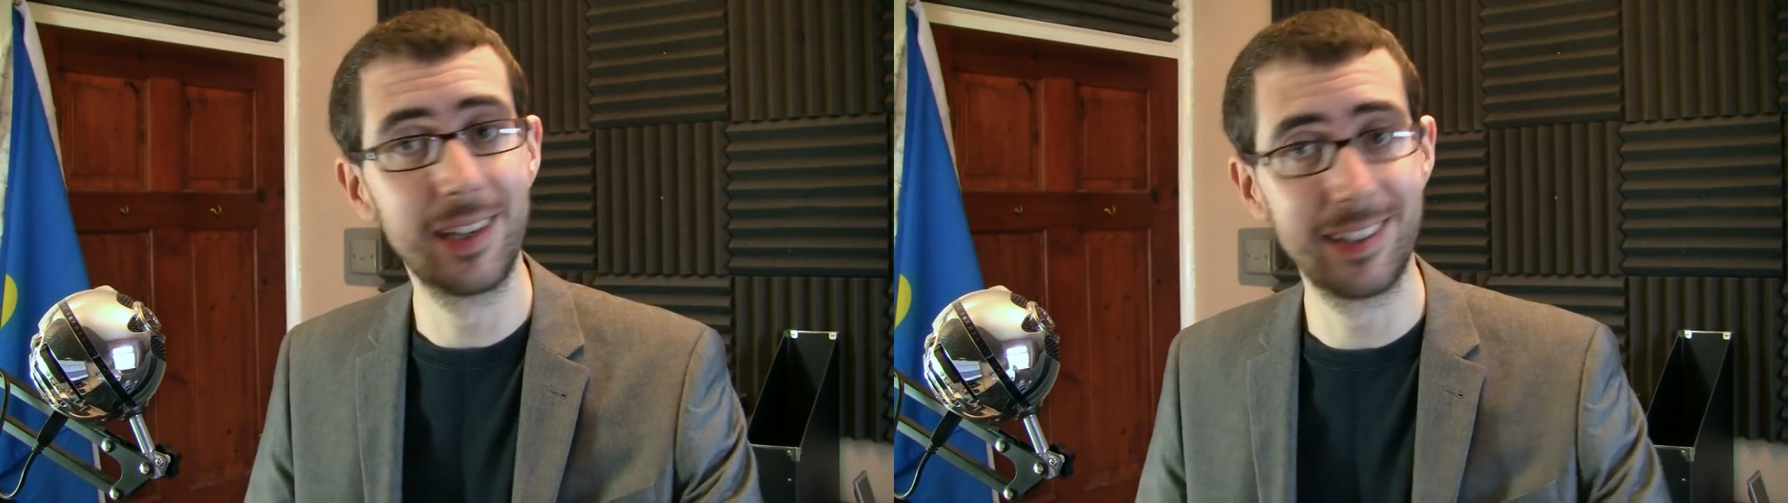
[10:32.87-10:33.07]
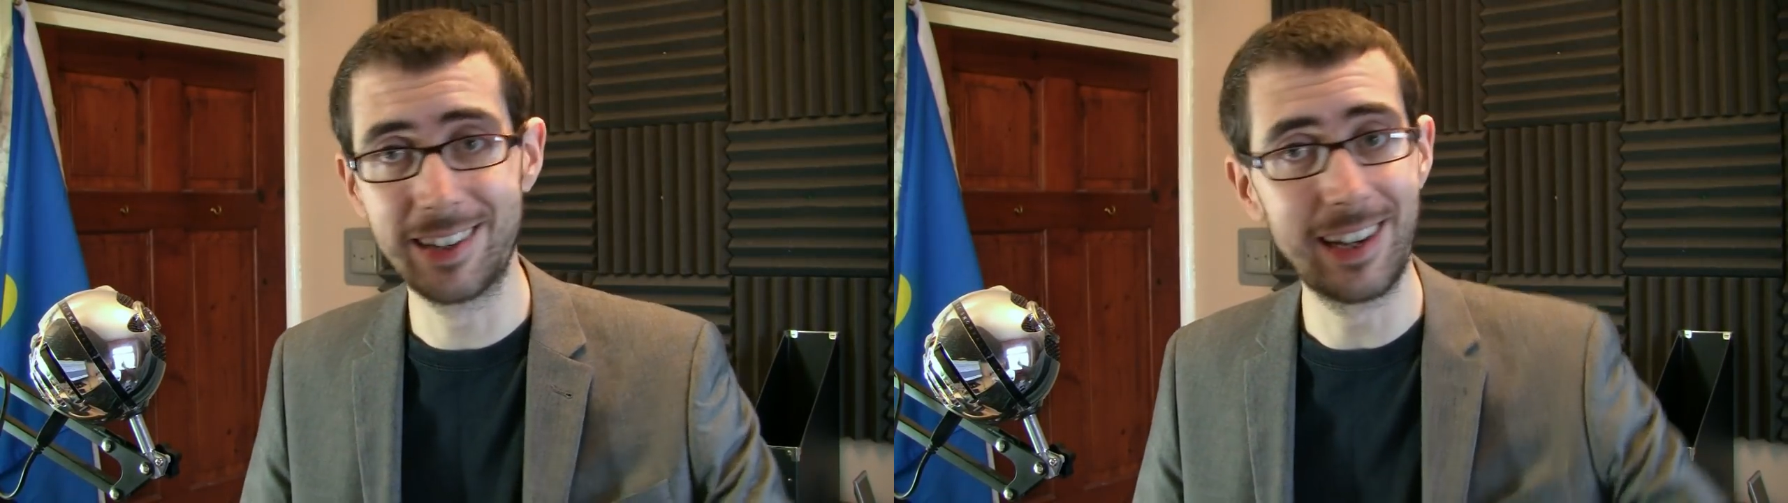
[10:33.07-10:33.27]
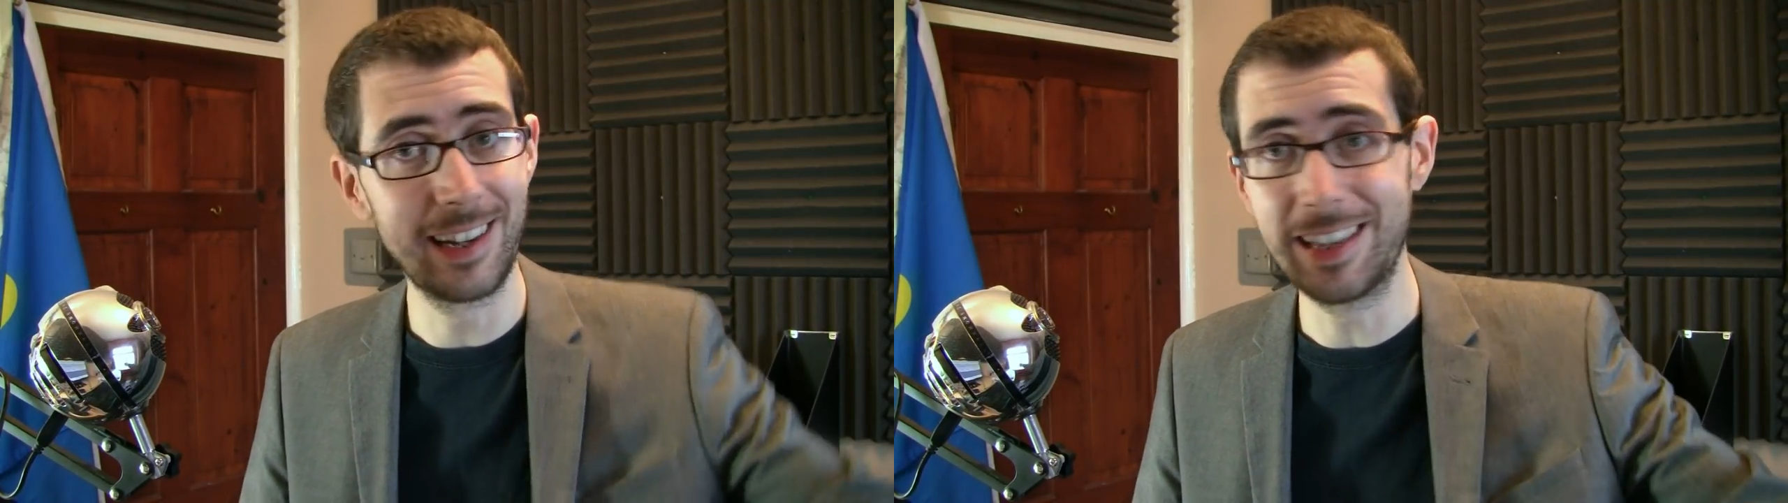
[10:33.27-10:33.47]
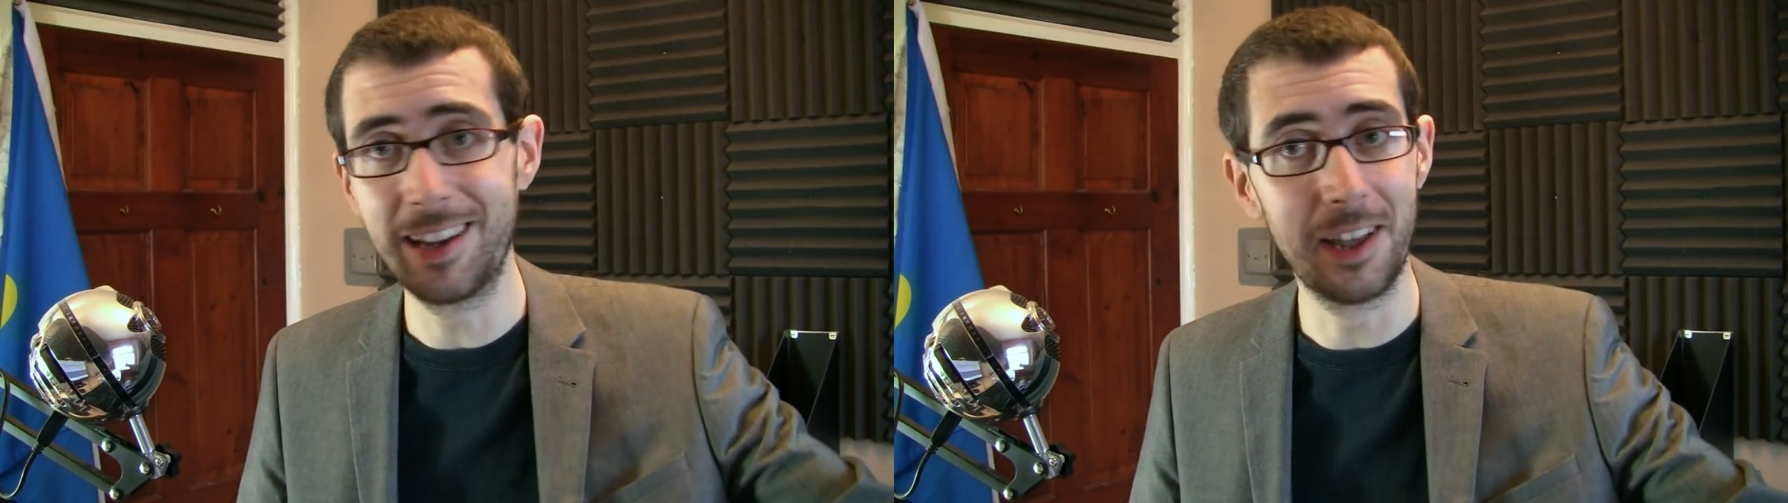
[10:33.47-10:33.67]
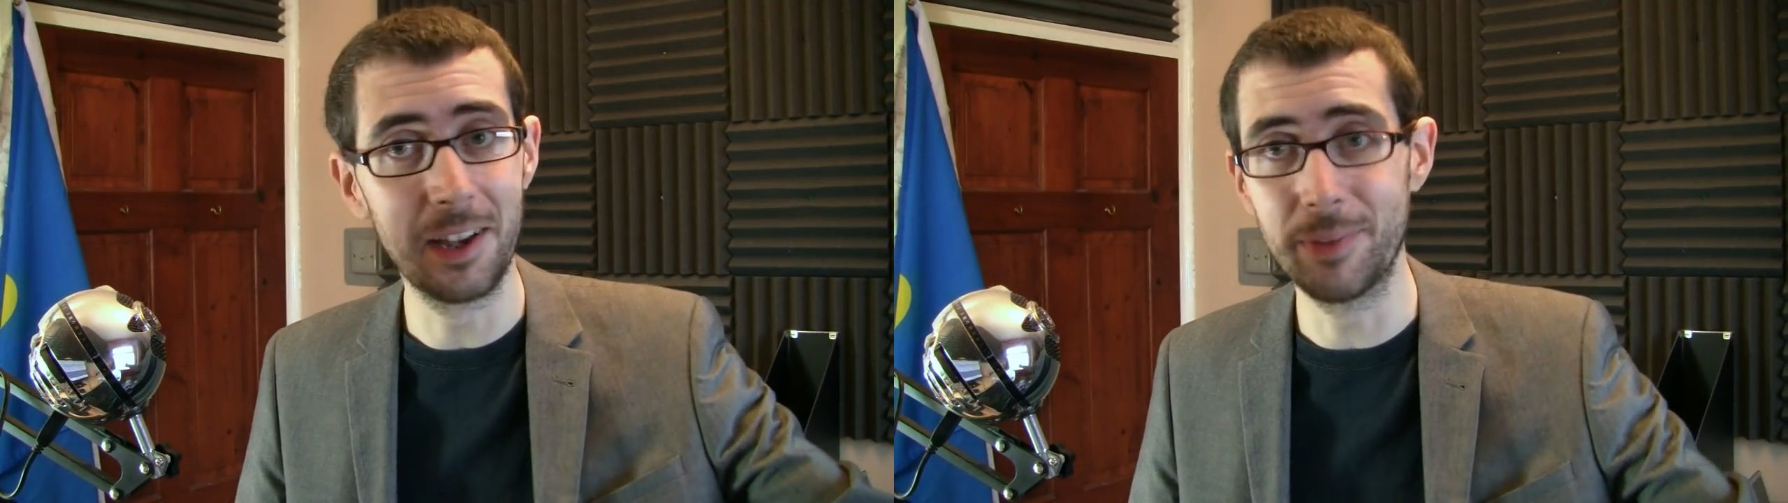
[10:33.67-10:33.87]
and you'd click that
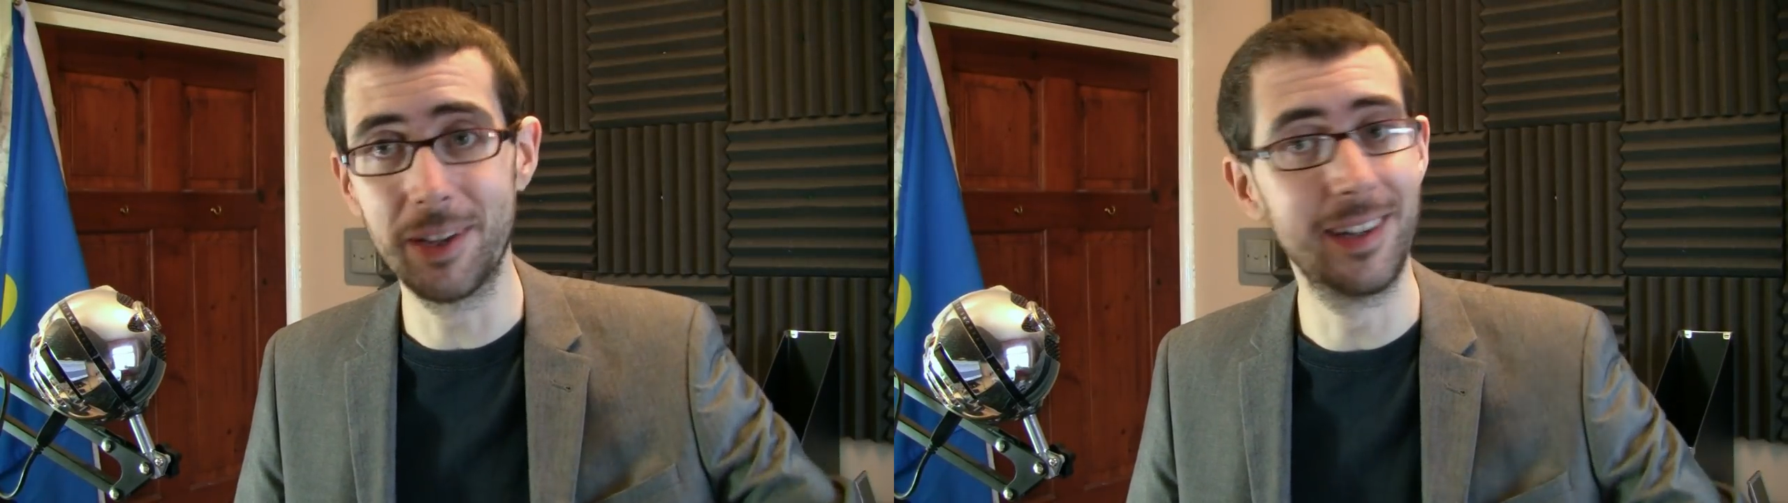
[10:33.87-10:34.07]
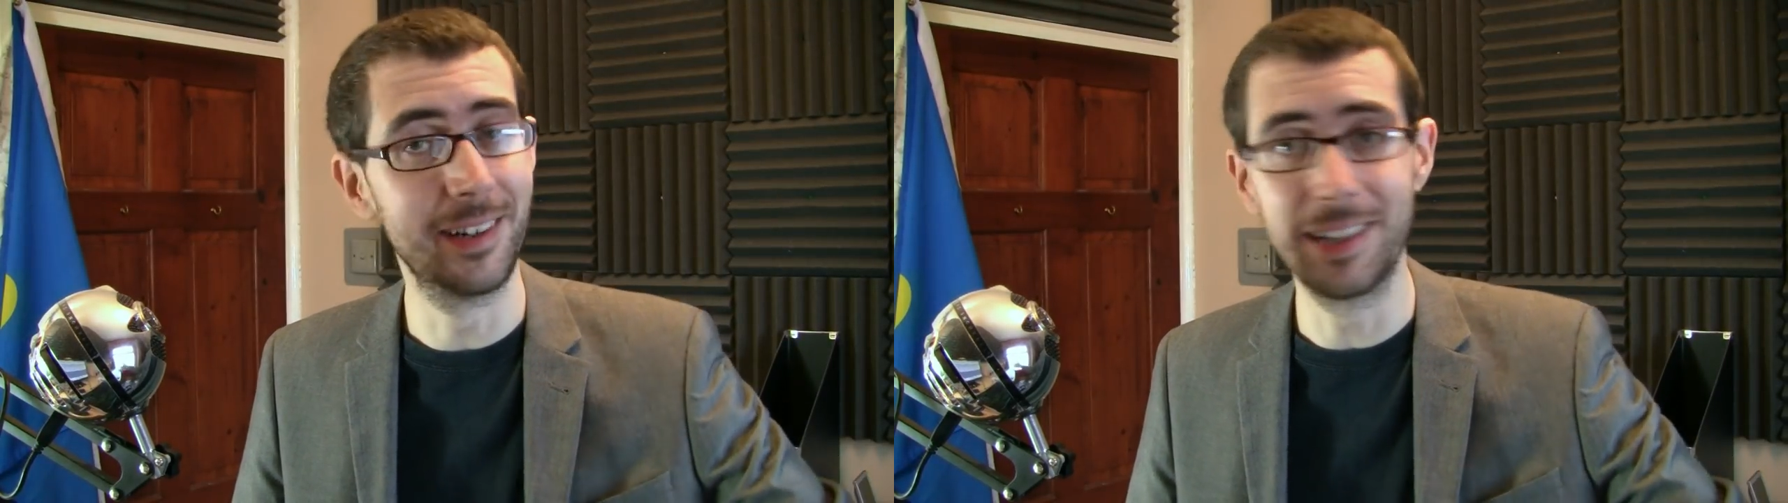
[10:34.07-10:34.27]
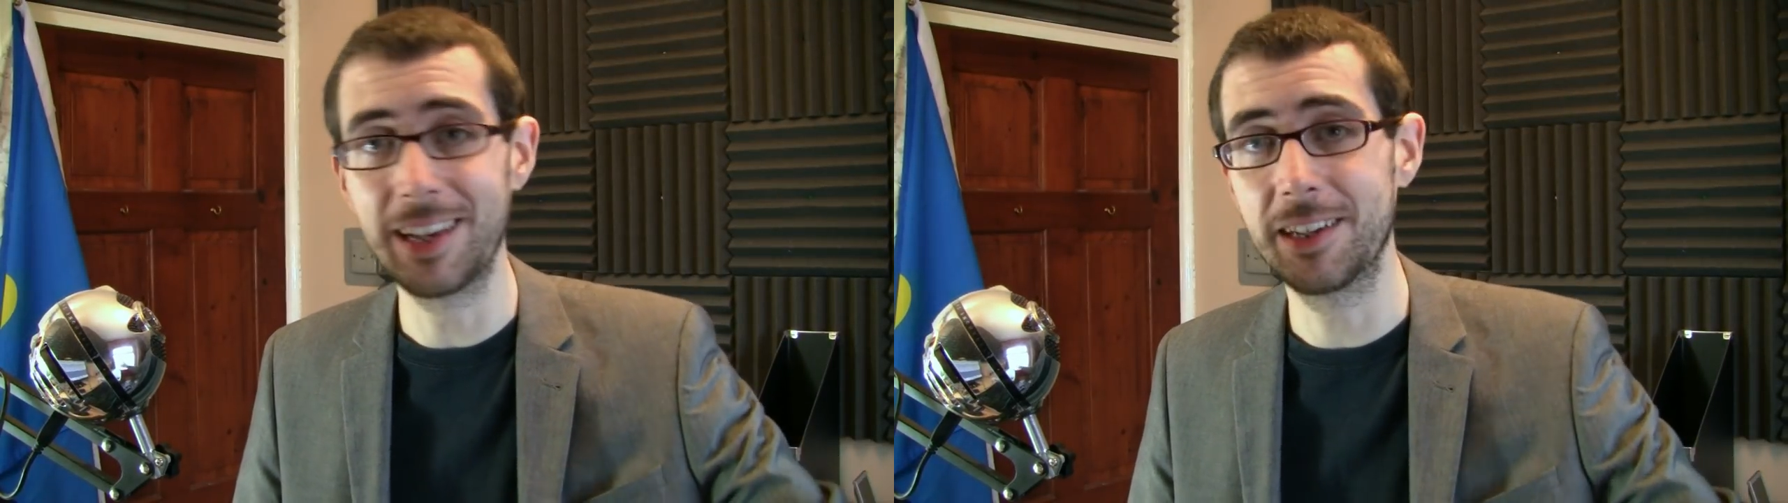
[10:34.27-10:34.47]
like button and all that